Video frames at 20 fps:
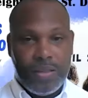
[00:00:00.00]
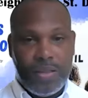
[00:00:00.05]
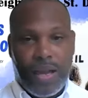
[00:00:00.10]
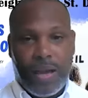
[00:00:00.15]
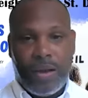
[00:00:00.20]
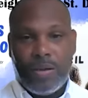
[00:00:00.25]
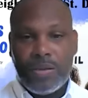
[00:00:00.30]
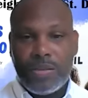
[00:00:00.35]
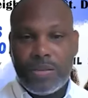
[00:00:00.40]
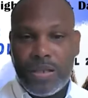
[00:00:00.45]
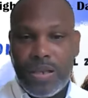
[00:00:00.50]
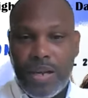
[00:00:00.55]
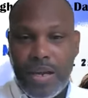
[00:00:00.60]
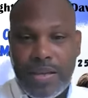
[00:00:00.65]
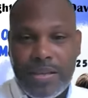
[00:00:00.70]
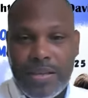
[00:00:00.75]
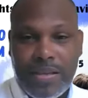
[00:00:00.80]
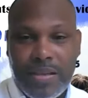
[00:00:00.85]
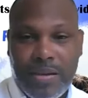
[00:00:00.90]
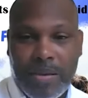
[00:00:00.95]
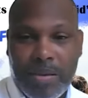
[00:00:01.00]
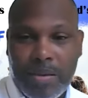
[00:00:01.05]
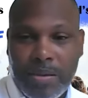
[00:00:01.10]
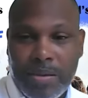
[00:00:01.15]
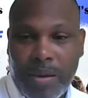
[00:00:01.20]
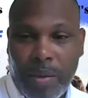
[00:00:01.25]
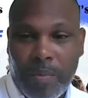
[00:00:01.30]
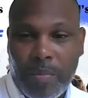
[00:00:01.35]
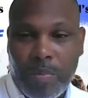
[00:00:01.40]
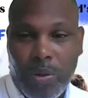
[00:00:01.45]
Now, today is
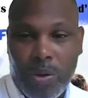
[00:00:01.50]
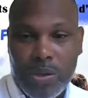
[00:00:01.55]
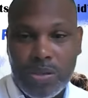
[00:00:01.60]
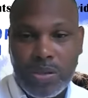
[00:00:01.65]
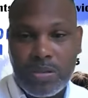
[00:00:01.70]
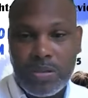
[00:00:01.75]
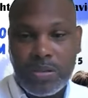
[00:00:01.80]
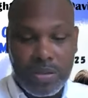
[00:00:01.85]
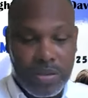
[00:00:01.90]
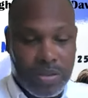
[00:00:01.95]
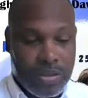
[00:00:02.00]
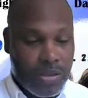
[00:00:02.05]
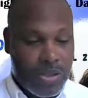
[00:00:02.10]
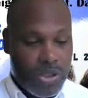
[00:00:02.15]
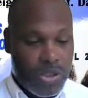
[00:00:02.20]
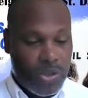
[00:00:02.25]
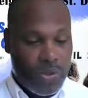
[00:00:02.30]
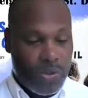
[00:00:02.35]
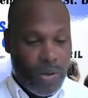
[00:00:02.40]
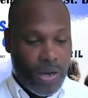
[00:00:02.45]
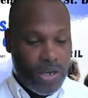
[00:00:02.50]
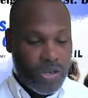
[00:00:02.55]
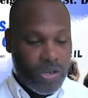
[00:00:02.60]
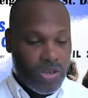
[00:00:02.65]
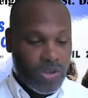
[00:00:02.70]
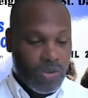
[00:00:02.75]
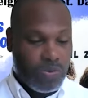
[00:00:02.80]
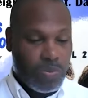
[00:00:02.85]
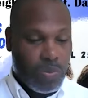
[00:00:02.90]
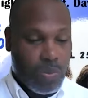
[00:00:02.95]
an important
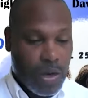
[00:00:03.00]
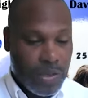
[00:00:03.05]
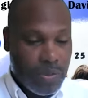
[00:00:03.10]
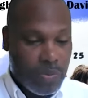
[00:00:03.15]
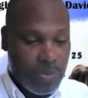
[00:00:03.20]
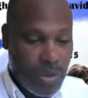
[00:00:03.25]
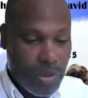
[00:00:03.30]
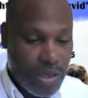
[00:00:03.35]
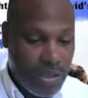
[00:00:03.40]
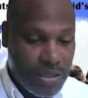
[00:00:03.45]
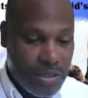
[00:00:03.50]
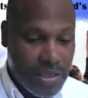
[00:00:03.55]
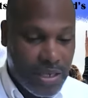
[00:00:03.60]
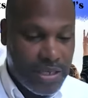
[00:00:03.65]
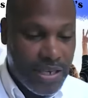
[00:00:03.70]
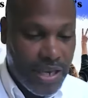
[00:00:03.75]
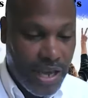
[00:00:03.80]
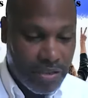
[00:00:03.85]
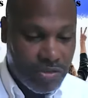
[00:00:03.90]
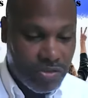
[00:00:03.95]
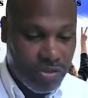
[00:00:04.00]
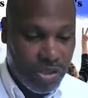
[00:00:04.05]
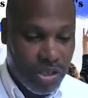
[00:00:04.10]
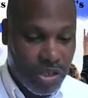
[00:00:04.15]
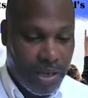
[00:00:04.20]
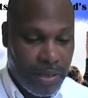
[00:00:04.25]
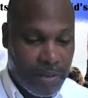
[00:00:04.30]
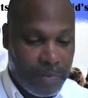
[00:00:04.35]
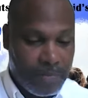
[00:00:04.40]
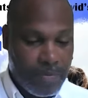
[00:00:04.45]
continuation of what we did
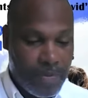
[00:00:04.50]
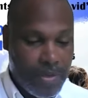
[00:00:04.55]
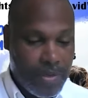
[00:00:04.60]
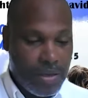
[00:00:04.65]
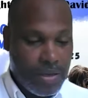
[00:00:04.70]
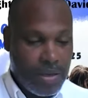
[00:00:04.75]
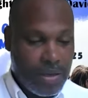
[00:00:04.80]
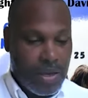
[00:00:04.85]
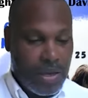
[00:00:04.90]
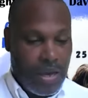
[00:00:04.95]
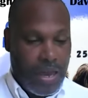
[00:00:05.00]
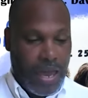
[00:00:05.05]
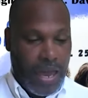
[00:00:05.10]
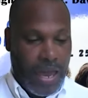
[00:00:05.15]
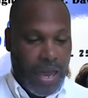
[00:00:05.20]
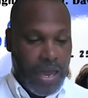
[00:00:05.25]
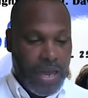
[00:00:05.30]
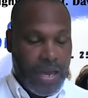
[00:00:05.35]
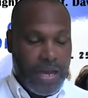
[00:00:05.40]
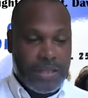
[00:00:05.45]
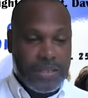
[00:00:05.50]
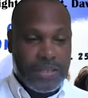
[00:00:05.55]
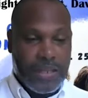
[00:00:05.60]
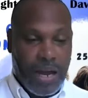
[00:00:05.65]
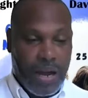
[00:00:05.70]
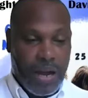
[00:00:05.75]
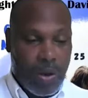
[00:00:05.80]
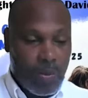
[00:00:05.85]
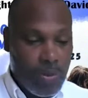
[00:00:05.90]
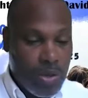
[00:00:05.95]
yesterday. And
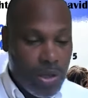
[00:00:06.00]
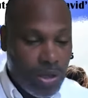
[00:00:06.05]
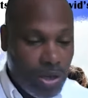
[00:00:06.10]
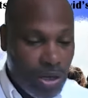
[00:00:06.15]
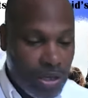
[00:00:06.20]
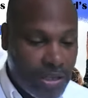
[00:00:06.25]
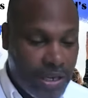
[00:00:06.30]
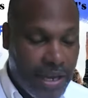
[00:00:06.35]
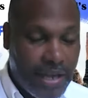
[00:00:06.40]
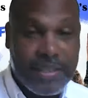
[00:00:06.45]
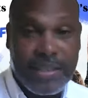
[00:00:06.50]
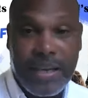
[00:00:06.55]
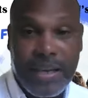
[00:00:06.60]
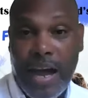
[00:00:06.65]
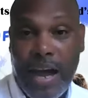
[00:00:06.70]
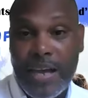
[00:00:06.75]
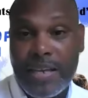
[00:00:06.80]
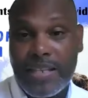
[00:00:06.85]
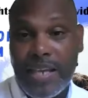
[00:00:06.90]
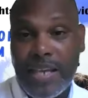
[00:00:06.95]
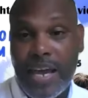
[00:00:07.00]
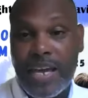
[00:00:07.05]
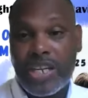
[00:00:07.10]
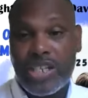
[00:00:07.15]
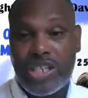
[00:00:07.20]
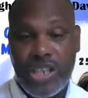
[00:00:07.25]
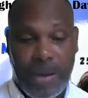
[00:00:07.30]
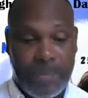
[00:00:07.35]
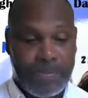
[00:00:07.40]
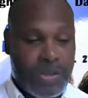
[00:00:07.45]
uh, we looked at Isaiah
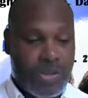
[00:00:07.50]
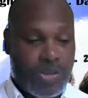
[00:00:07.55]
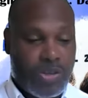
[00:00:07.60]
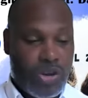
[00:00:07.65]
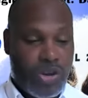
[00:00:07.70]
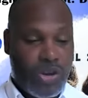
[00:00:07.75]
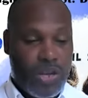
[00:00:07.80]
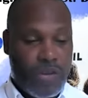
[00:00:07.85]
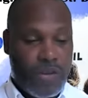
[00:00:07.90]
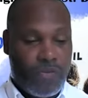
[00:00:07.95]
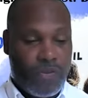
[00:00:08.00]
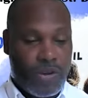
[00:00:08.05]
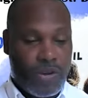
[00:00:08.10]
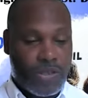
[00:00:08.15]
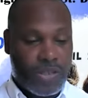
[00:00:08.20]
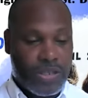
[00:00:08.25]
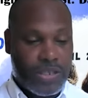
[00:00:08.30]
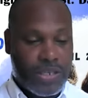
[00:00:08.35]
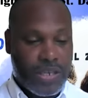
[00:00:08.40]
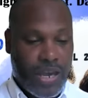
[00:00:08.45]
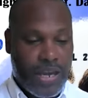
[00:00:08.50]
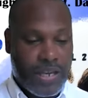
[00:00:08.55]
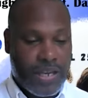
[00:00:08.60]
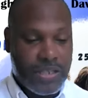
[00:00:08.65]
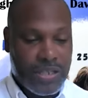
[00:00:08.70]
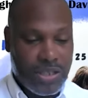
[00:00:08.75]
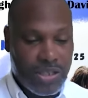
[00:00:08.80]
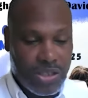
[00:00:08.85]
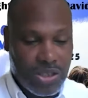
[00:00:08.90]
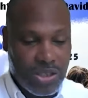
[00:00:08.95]
chapter 30, verses
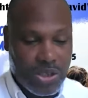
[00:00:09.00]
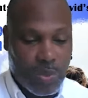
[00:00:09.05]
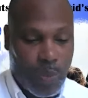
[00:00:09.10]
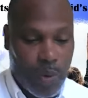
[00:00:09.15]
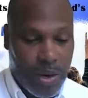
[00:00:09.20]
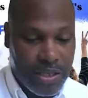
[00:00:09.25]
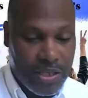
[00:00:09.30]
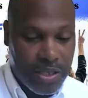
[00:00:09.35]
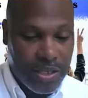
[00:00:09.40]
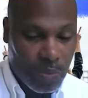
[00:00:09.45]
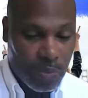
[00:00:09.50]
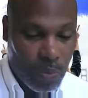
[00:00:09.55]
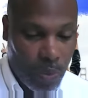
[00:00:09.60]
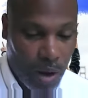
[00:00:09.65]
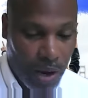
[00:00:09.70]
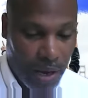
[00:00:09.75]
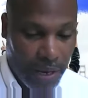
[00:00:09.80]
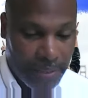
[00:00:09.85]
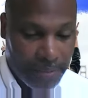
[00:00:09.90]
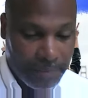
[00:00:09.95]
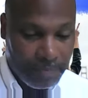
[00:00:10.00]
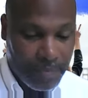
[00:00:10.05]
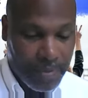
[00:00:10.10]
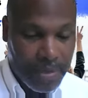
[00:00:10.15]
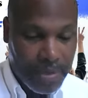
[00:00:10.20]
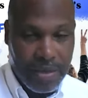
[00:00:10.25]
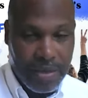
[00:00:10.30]
18 to 21,